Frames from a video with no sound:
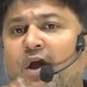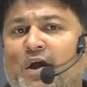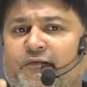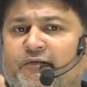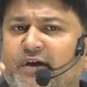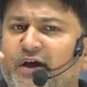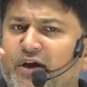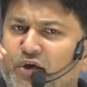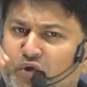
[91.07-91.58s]

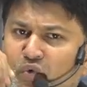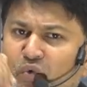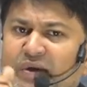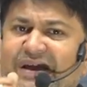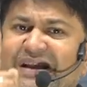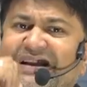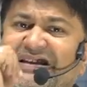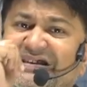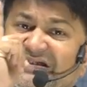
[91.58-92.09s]
where you
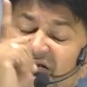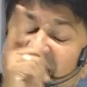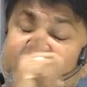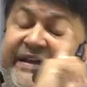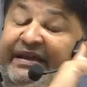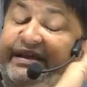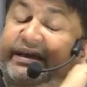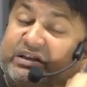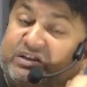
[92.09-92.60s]
can
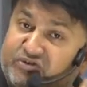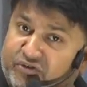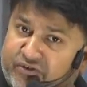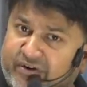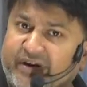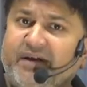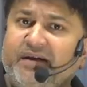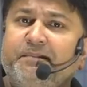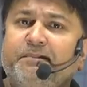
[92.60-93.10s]
study
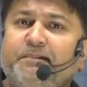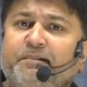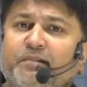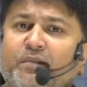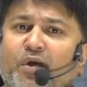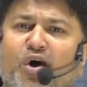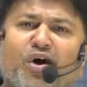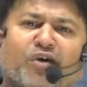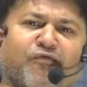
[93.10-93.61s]
engineering
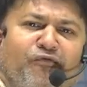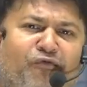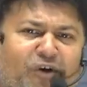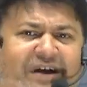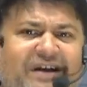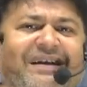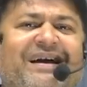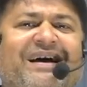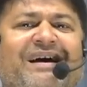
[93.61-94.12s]
or
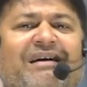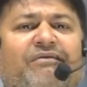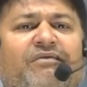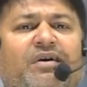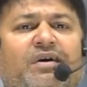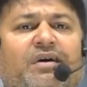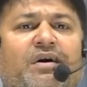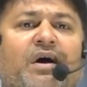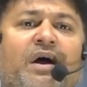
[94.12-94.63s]

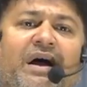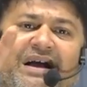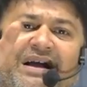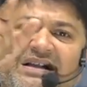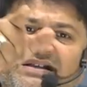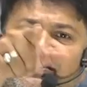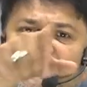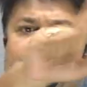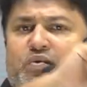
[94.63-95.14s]
whatever
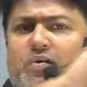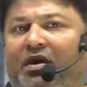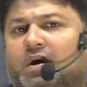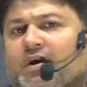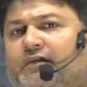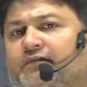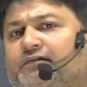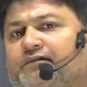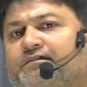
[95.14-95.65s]
else you love.